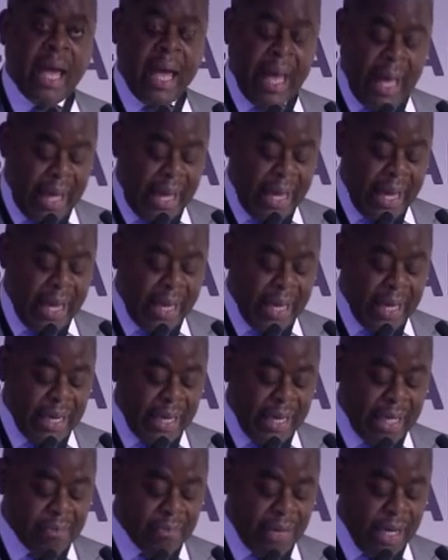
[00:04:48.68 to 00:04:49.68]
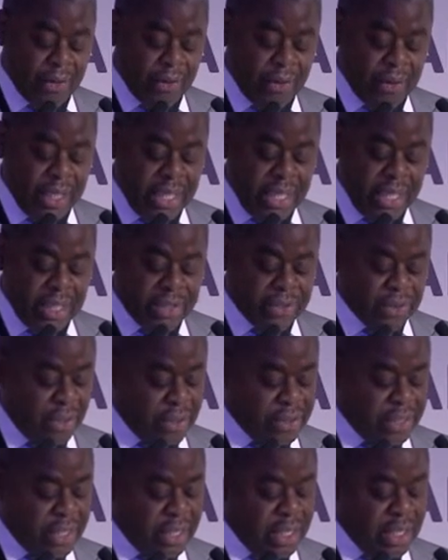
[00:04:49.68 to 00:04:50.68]
I and my colleagues
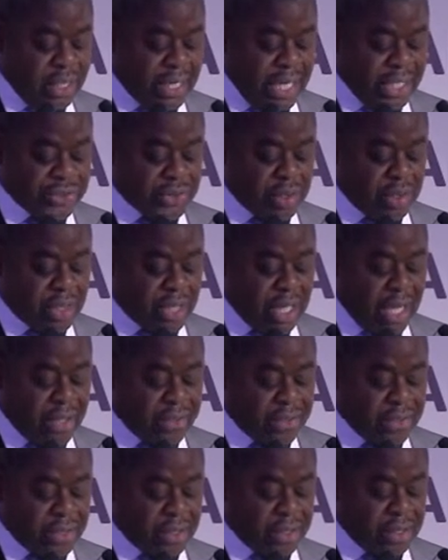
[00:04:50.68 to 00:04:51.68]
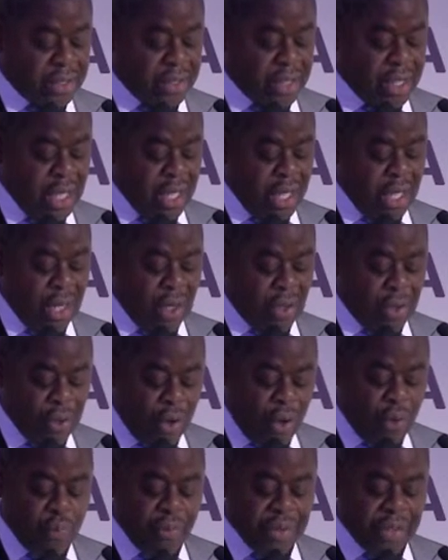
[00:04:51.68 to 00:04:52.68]
on the National Council,
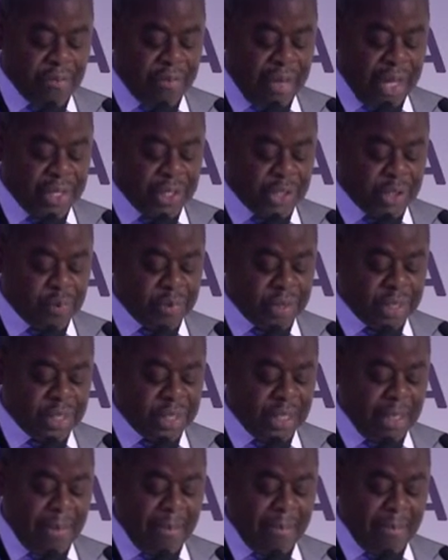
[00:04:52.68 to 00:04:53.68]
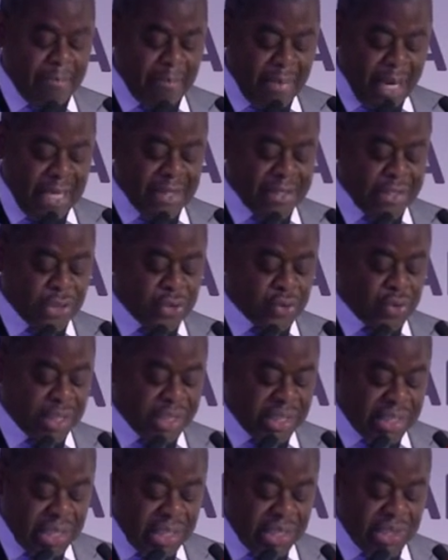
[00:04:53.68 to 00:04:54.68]
along with management, made the
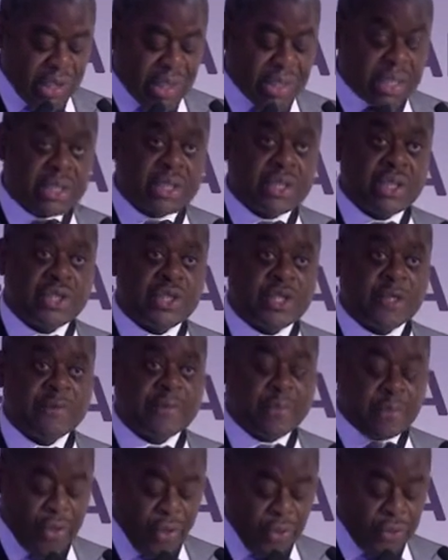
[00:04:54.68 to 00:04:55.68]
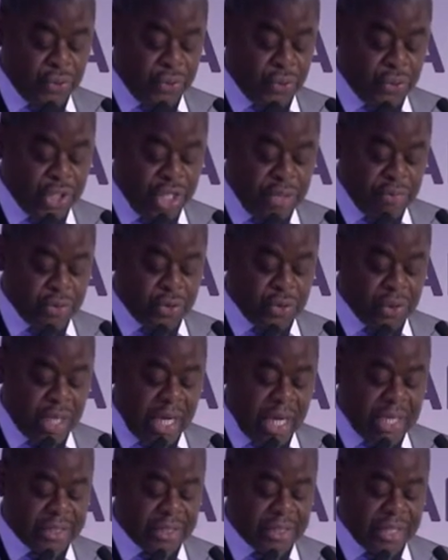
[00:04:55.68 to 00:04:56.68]
strategic decision to
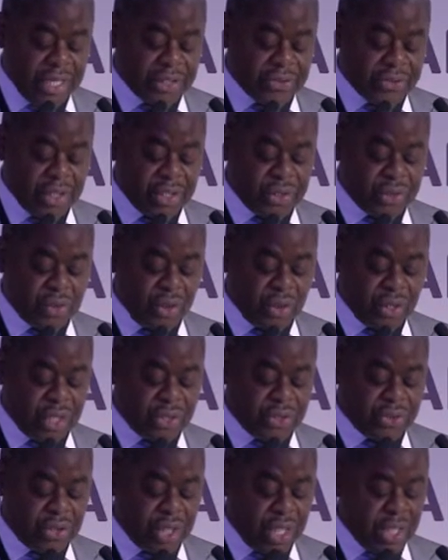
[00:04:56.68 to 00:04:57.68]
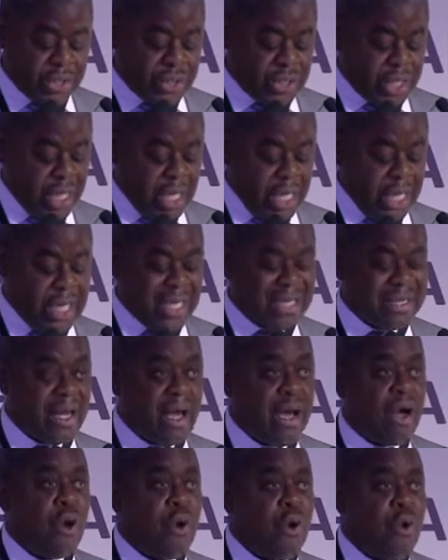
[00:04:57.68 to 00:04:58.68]
demutualize the Nigerian Stock Exchange in
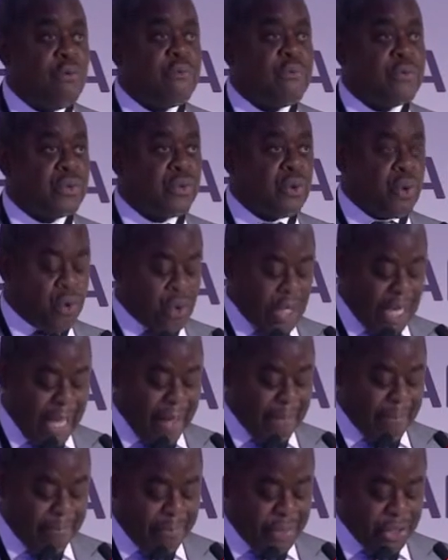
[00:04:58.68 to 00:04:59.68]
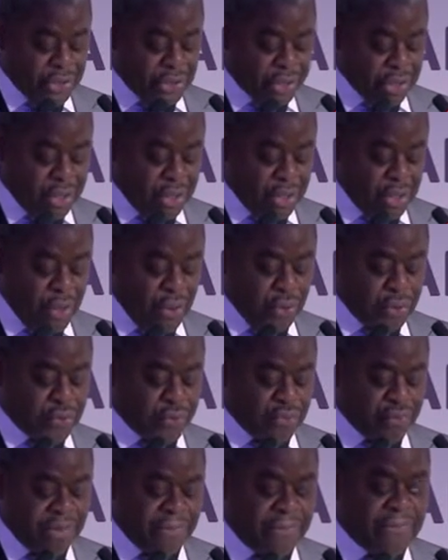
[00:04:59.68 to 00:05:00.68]
our overall ambition
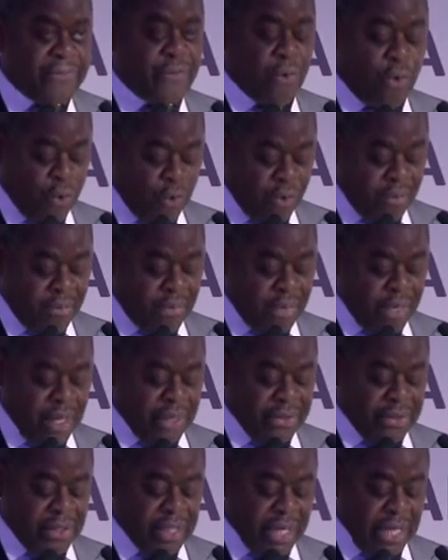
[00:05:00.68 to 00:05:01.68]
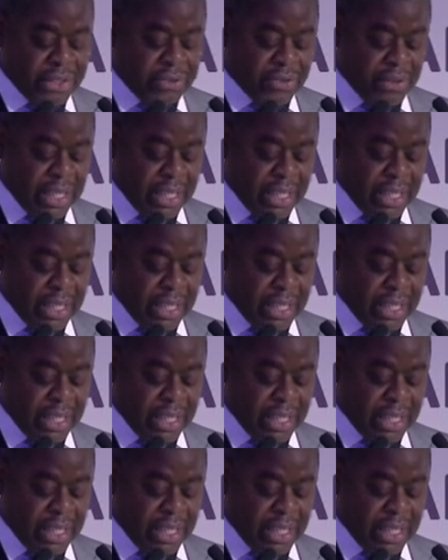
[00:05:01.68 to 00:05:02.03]
to reform the Nigerian